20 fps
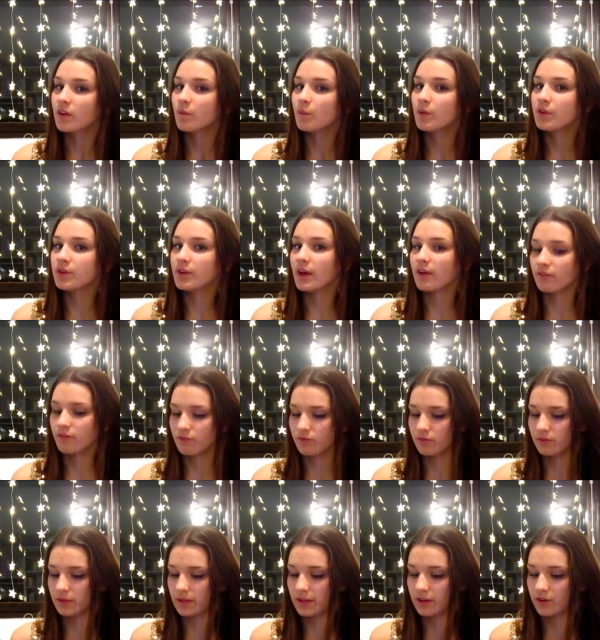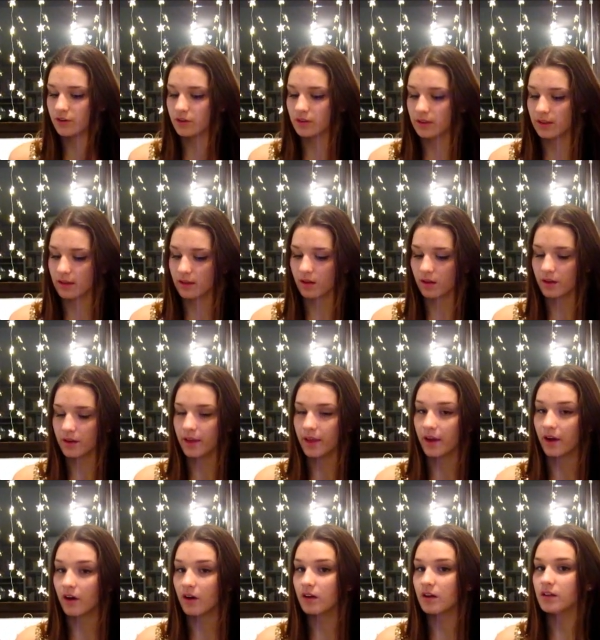When you have layeredly cut
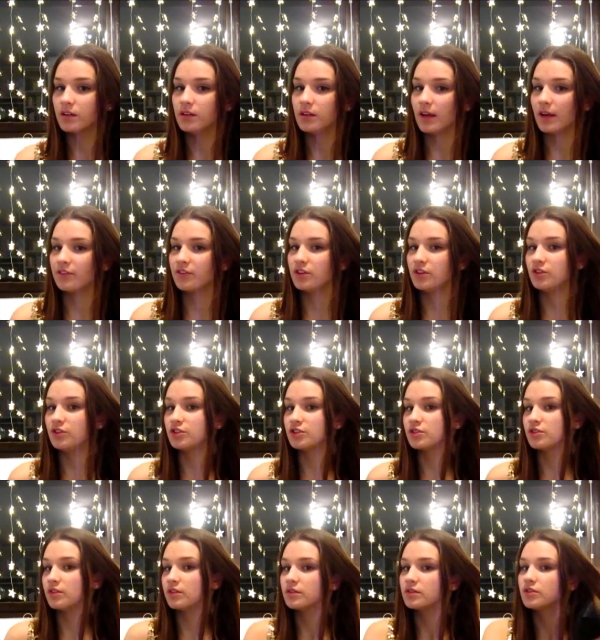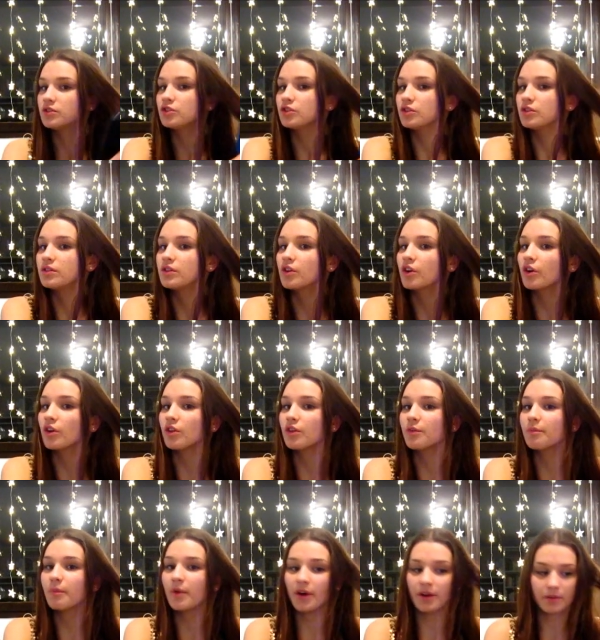hair, you just should curl the
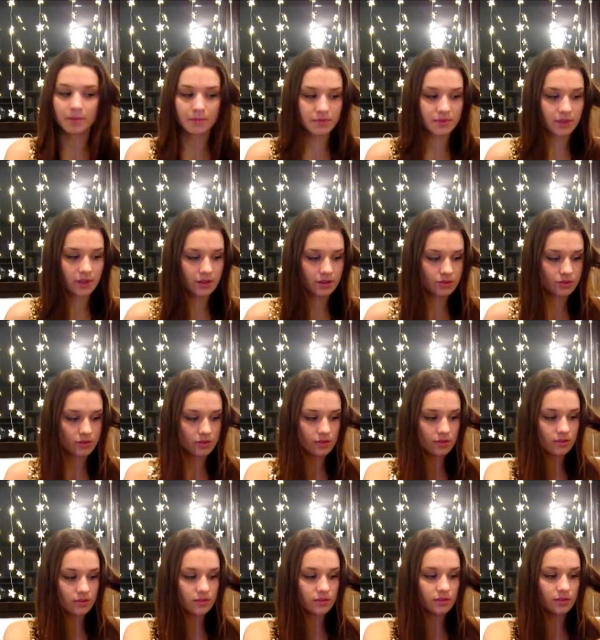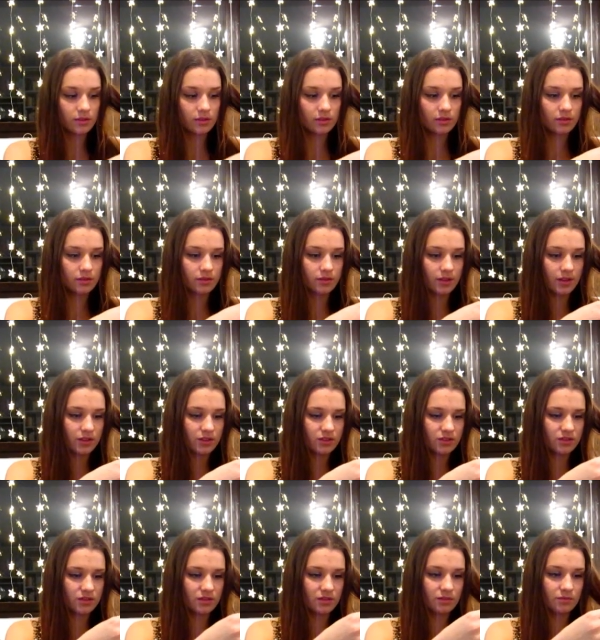bottom sections. Did I
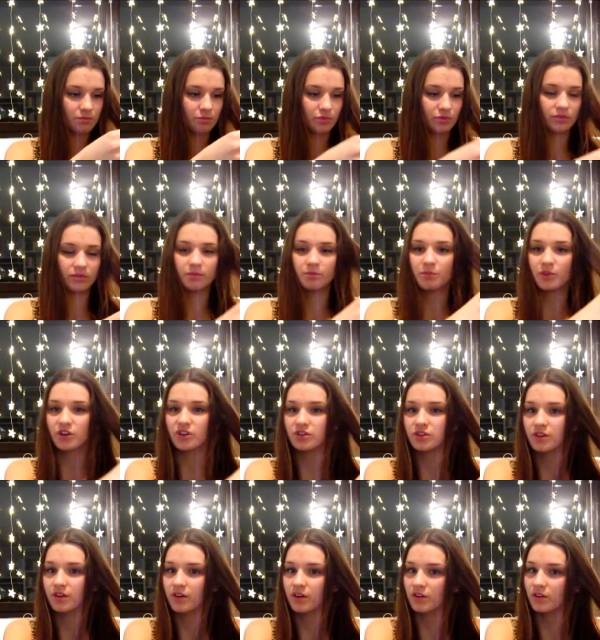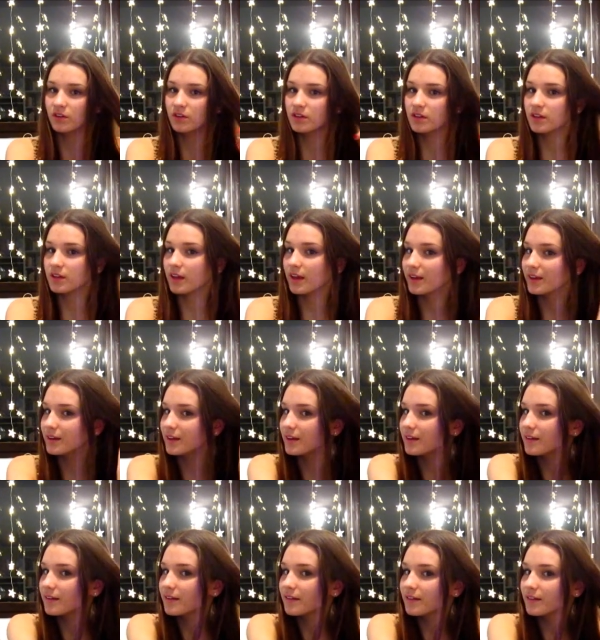just brush a curl? Yeah, I did.
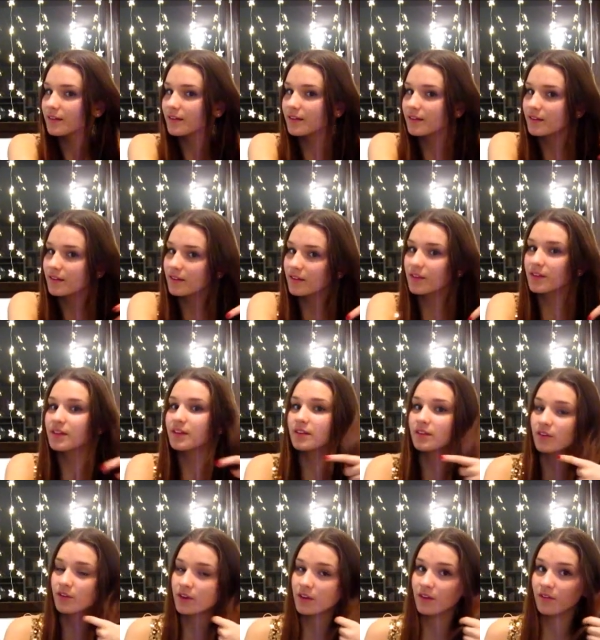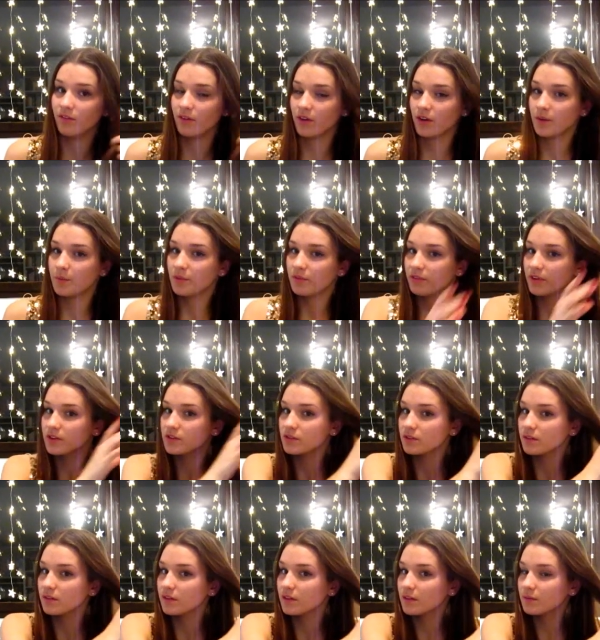This is looking very
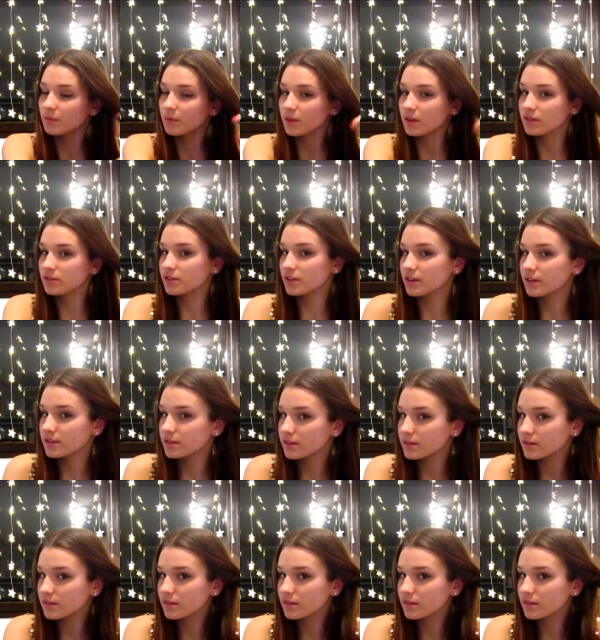professional, I apologize.